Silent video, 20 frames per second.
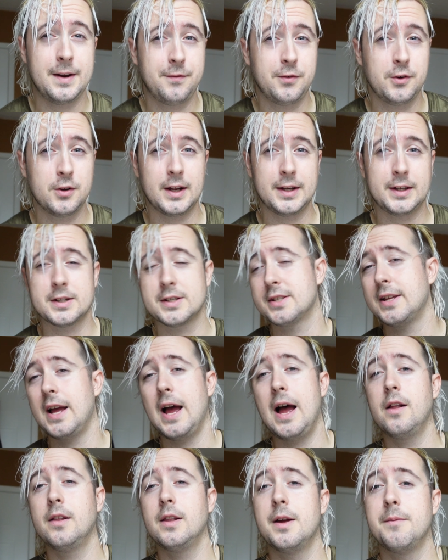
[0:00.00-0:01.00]
If you like the
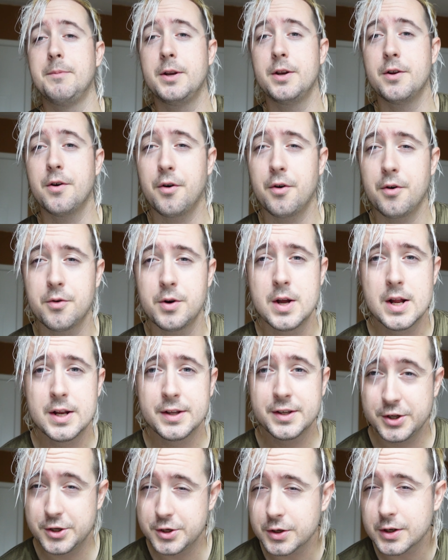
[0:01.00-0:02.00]
style, let me know.
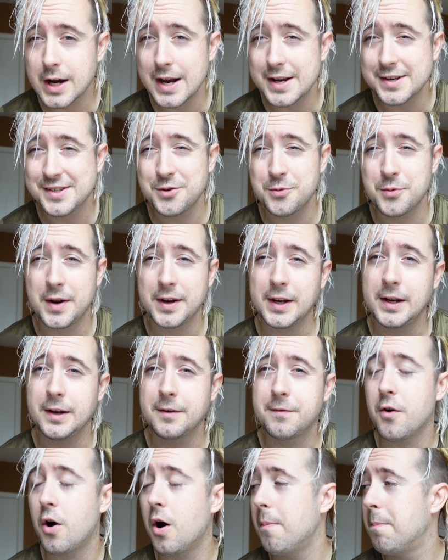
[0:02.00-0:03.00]
Did you guys do any
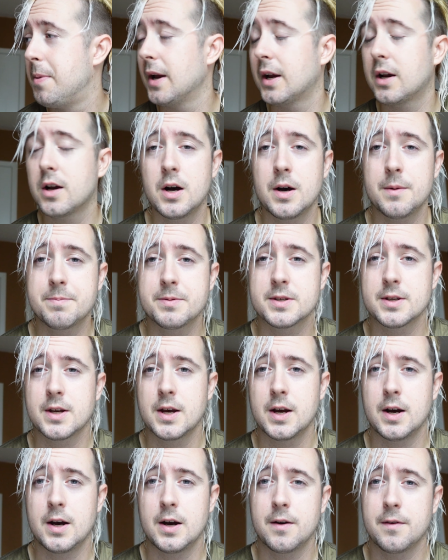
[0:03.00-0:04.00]
fall pickups
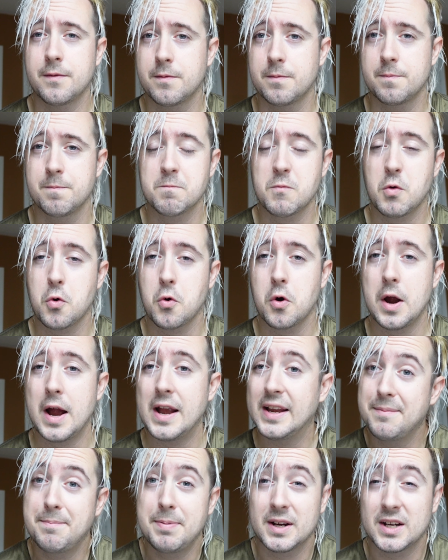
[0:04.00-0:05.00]
or
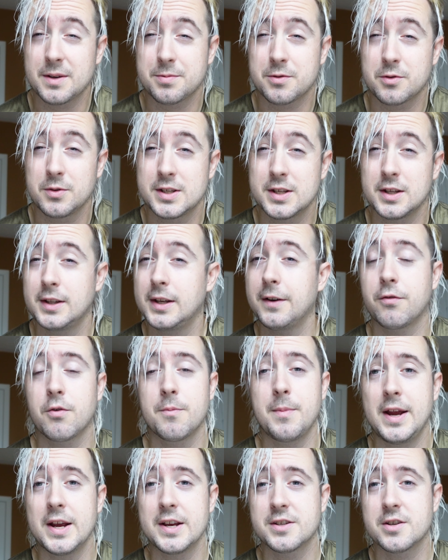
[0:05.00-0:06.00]
any pickups recently
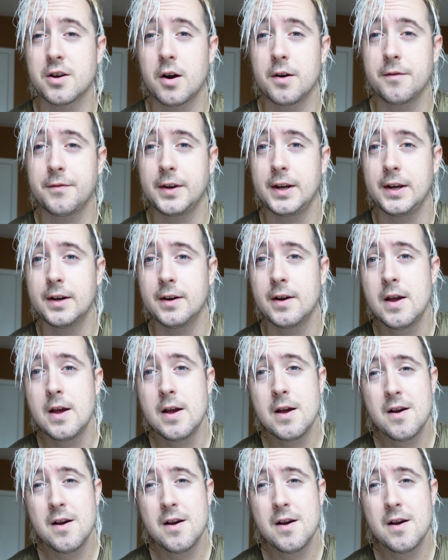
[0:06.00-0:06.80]
from ASRV?